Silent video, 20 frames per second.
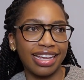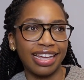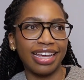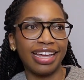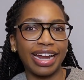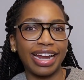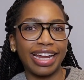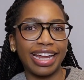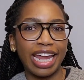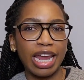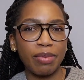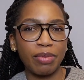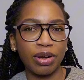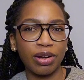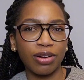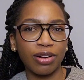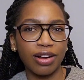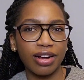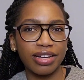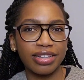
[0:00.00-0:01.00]
I came
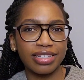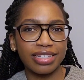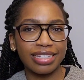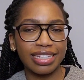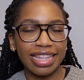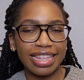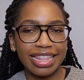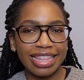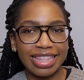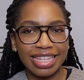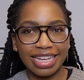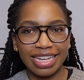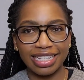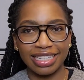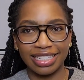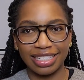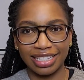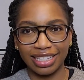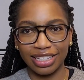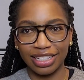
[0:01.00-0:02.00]
across
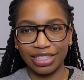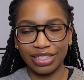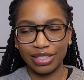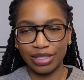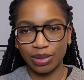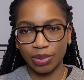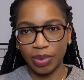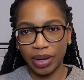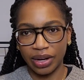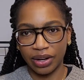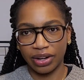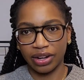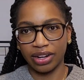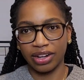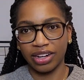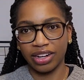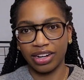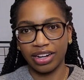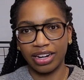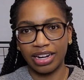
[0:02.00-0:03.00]
this
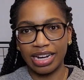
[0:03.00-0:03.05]
sweater